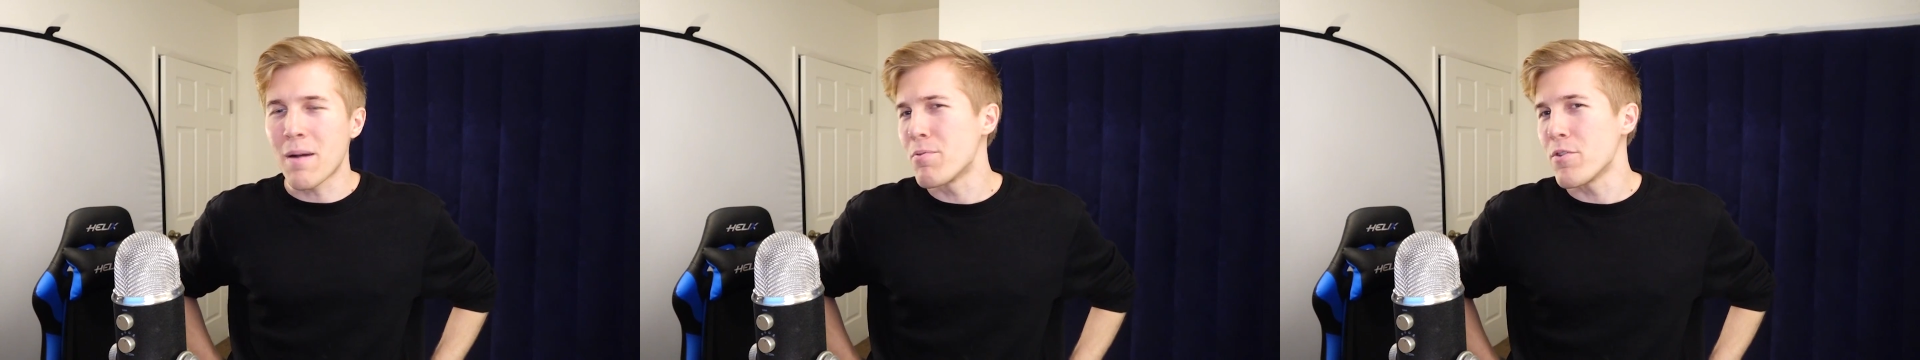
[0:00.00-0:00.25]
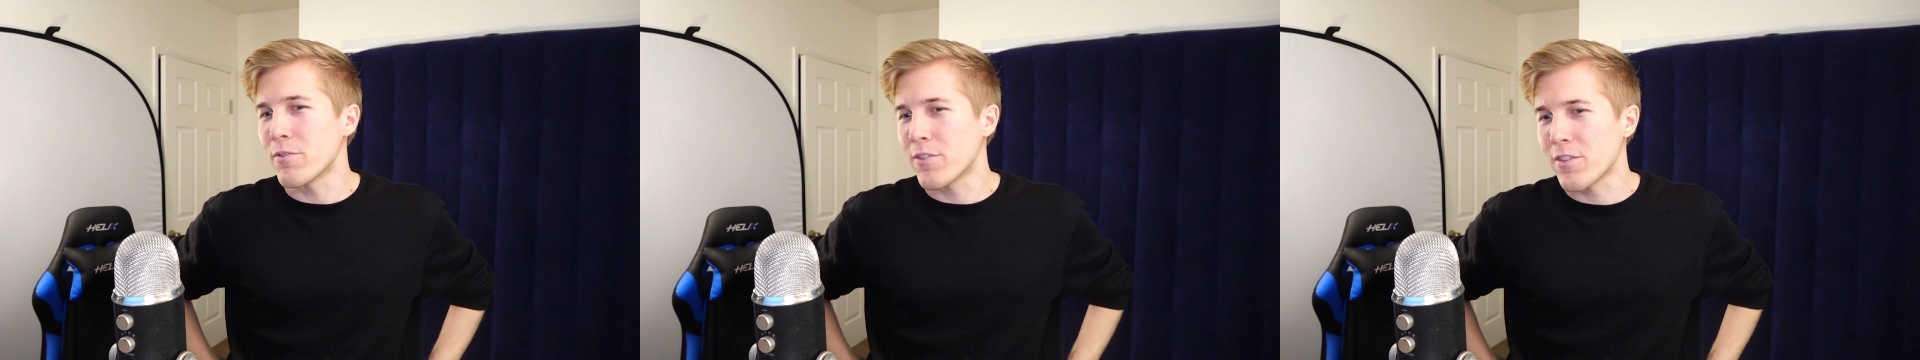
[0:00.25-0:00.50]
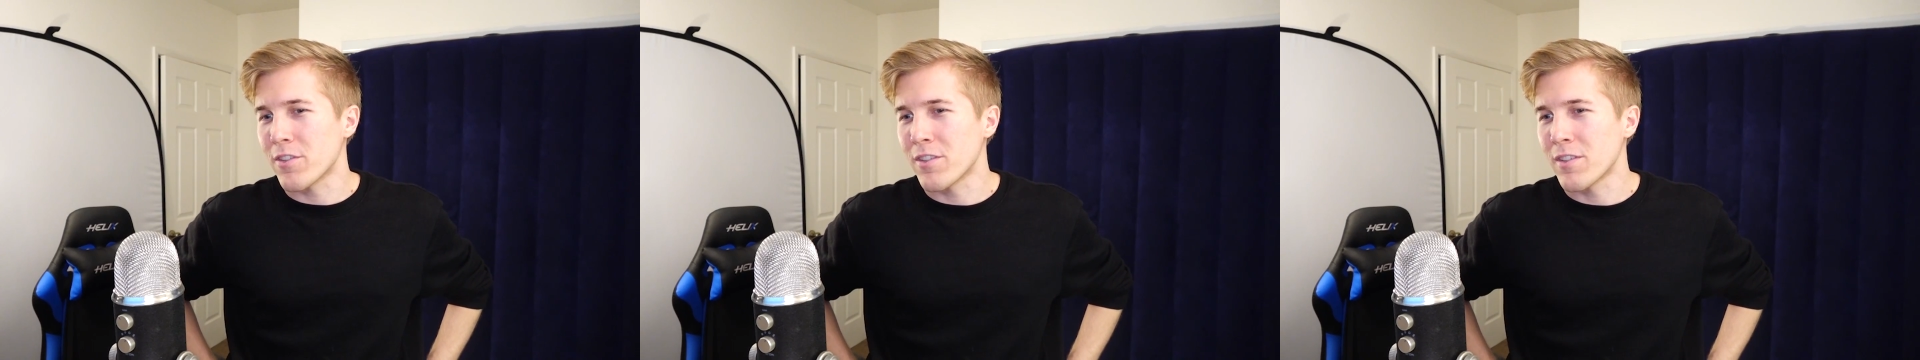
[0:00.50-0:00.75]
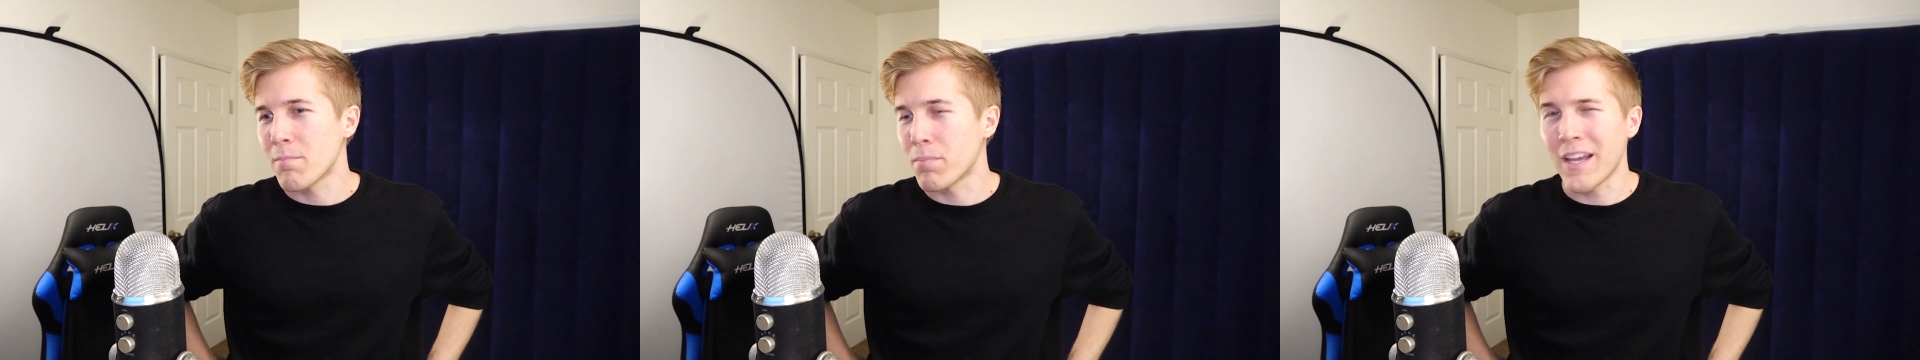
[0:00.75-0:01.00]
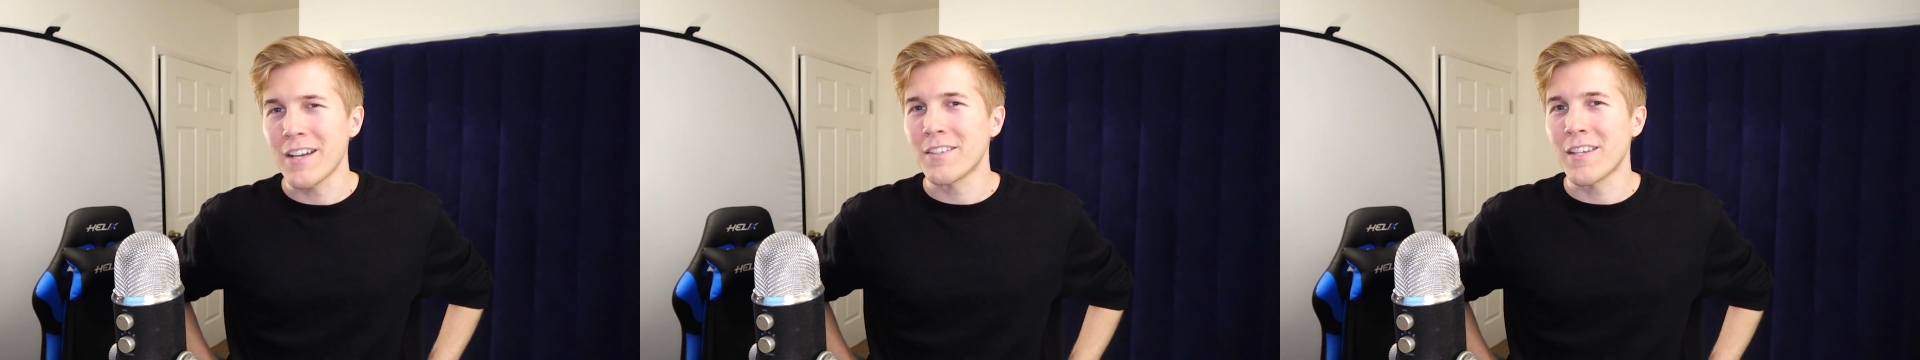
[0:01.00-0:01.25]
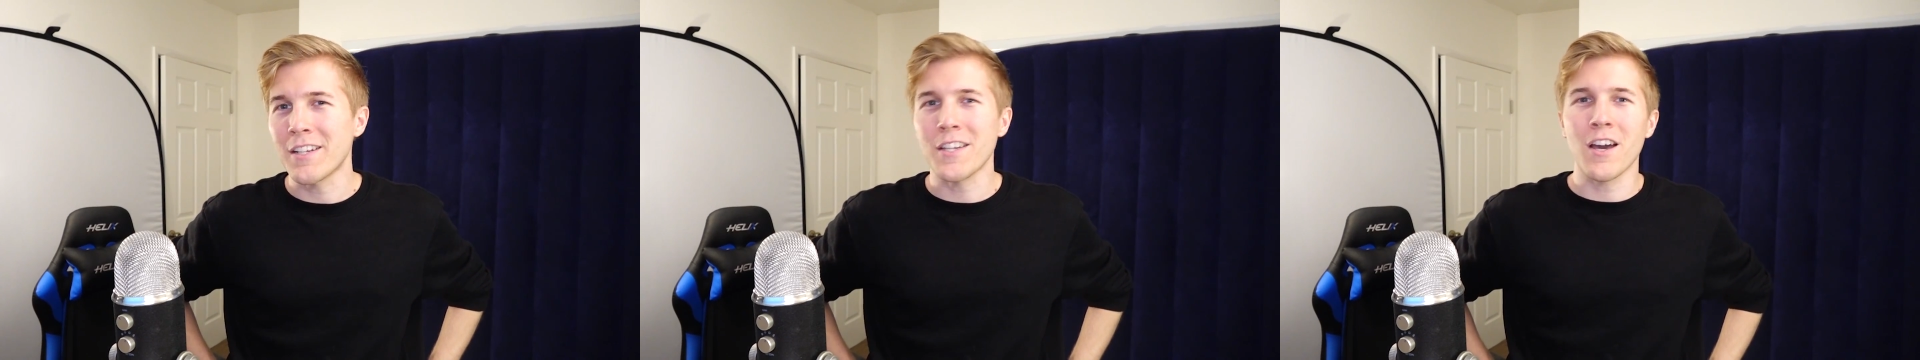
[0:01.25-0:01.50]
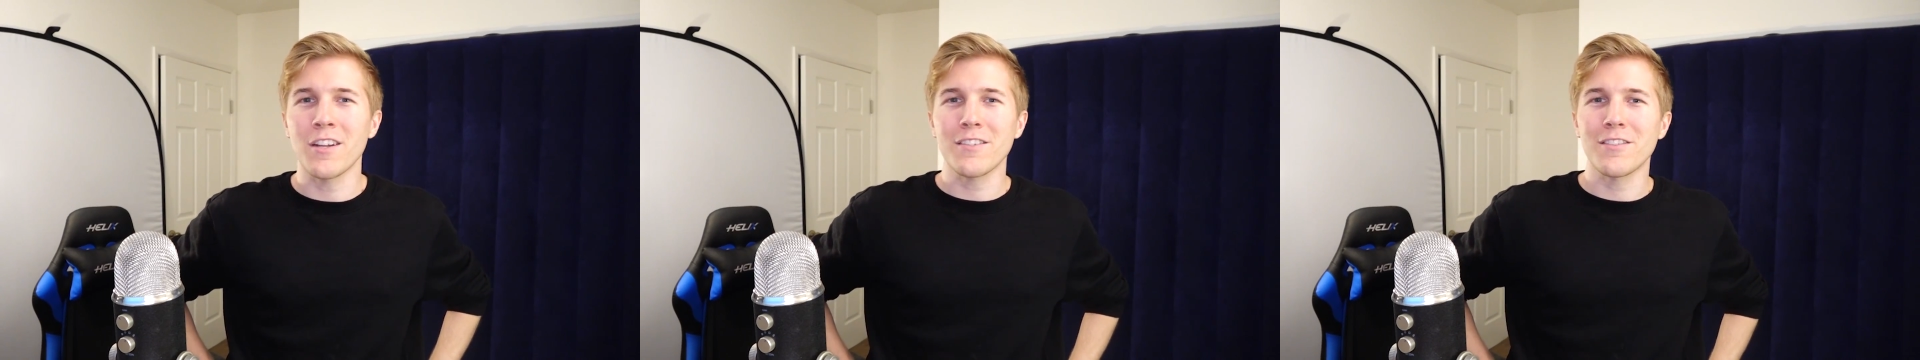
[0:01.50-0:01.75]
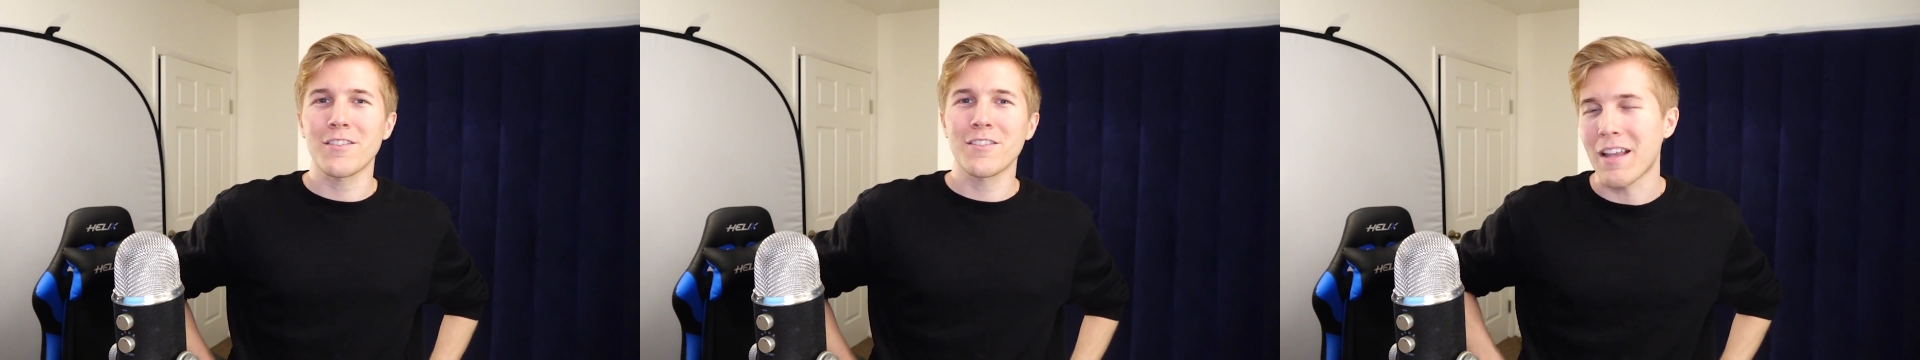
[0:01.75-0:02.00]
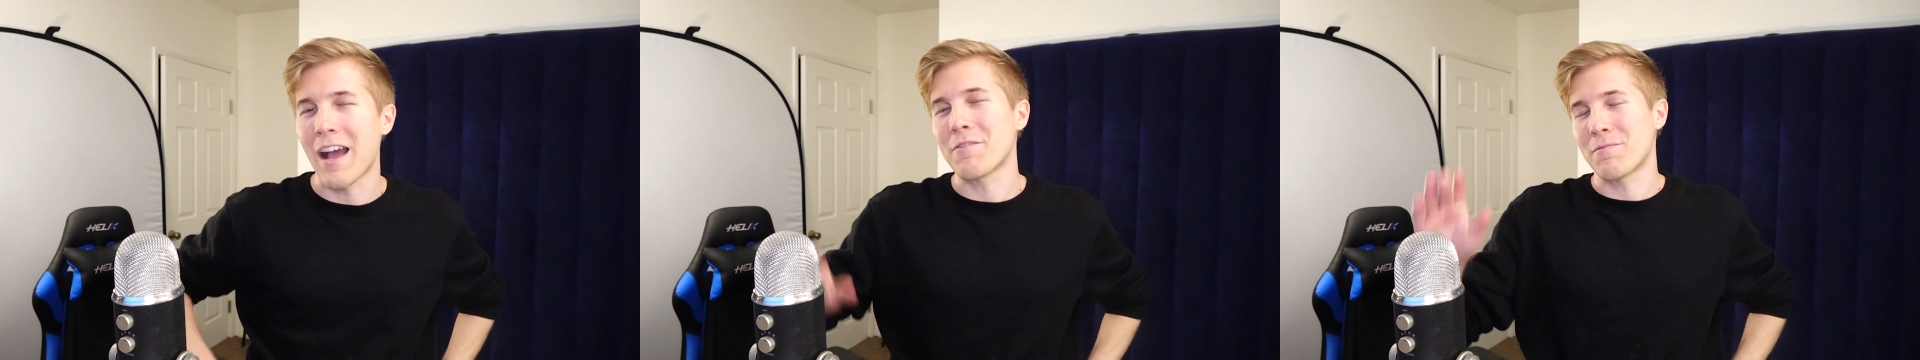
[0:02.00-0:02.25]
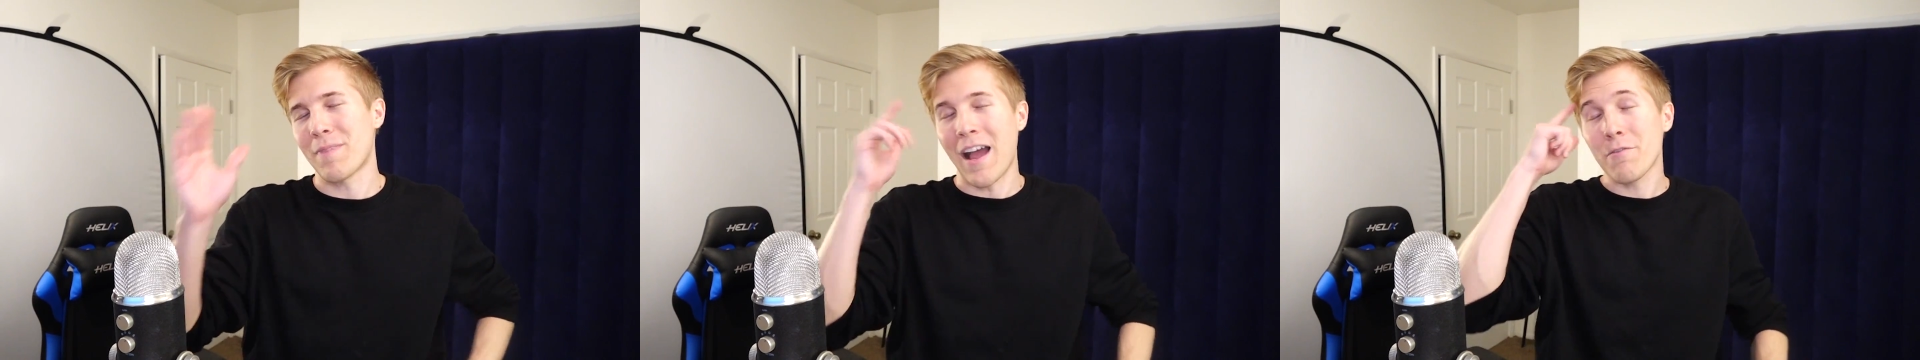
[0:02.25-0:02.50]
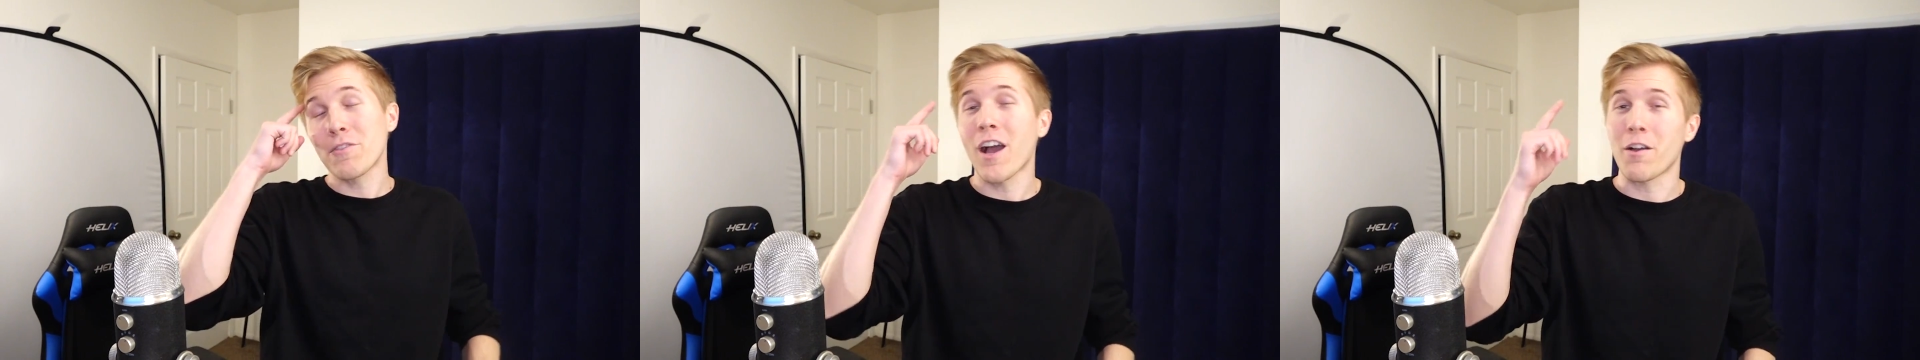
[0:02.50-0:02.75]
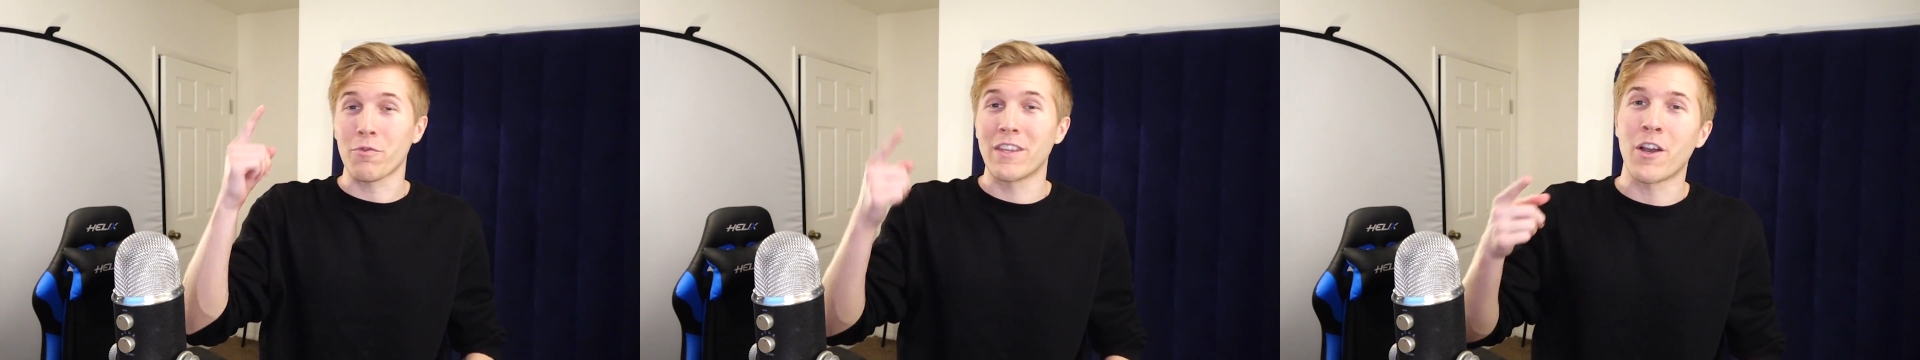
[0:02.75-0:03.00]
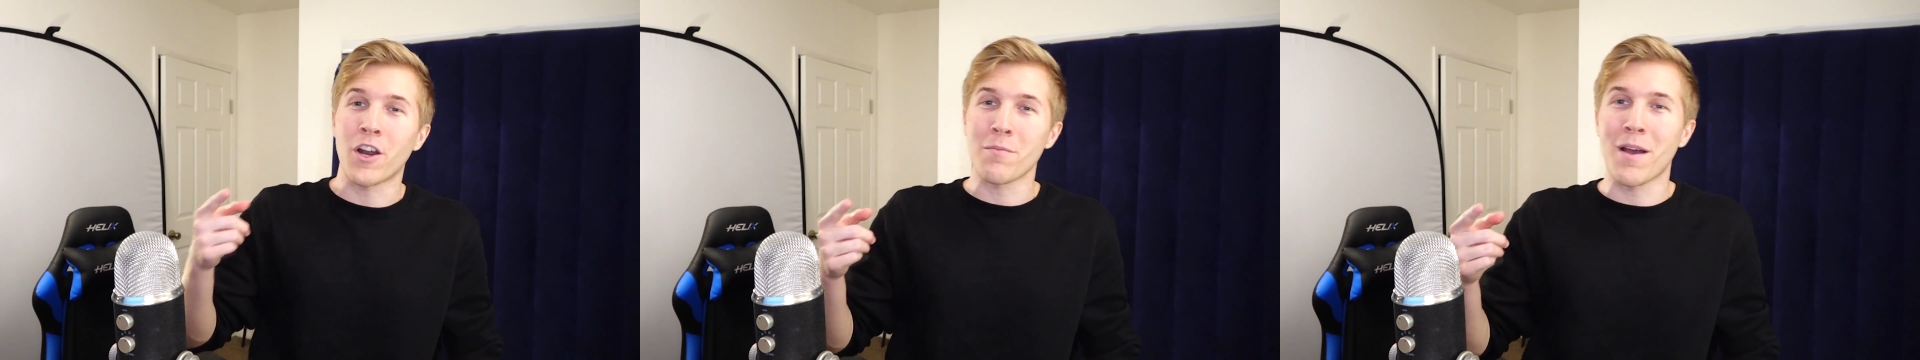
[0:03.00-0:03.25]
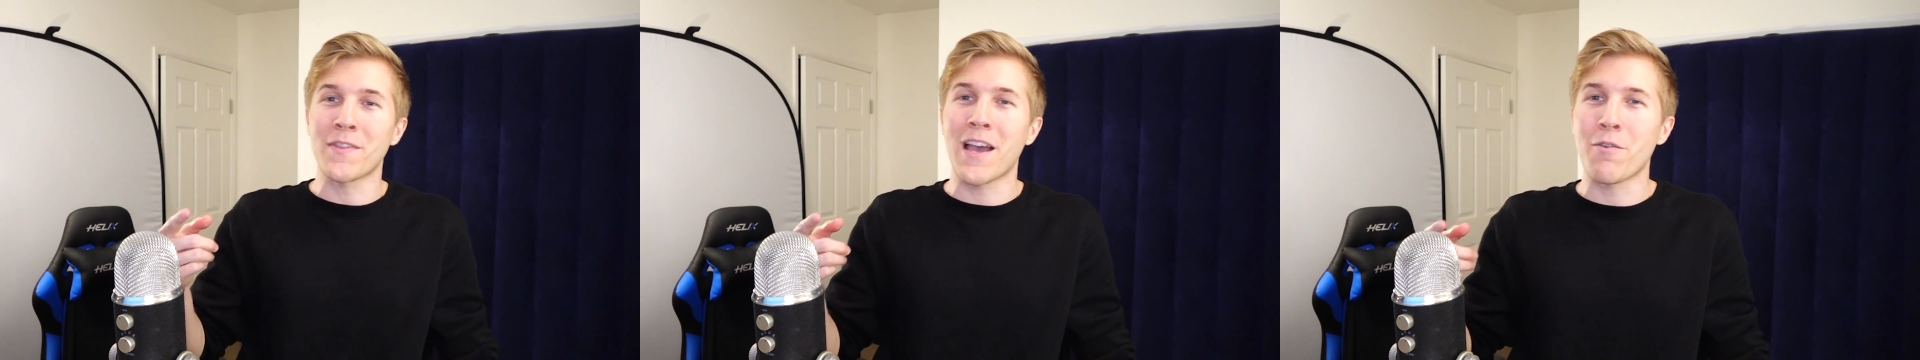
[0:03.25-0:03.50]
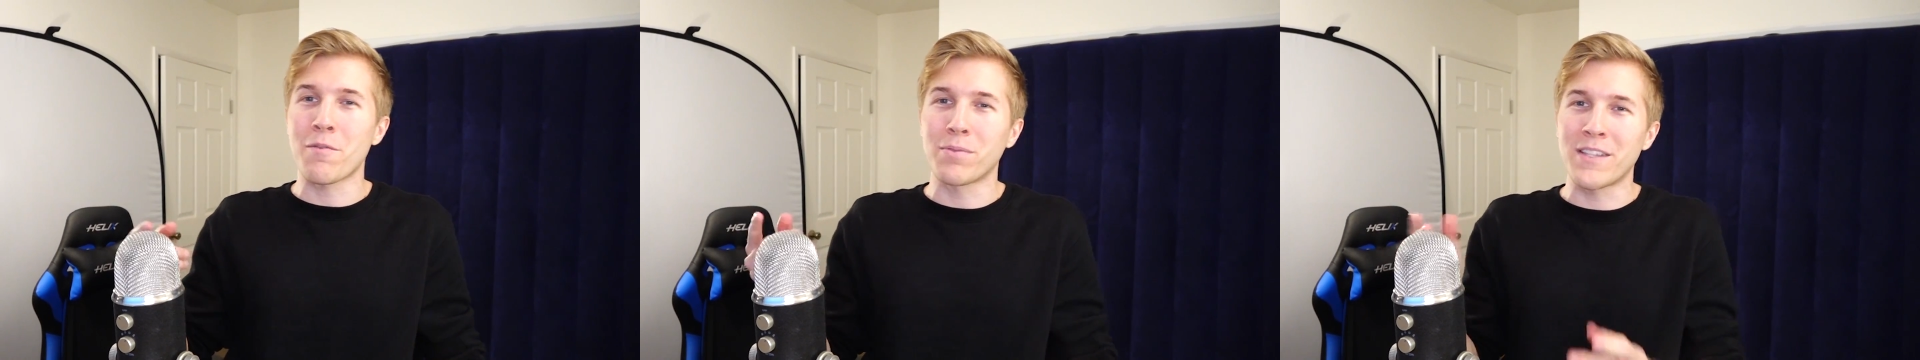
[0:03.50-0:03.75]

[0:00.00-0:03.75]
a boot, plate tectonics? I, I thought really hard about that one.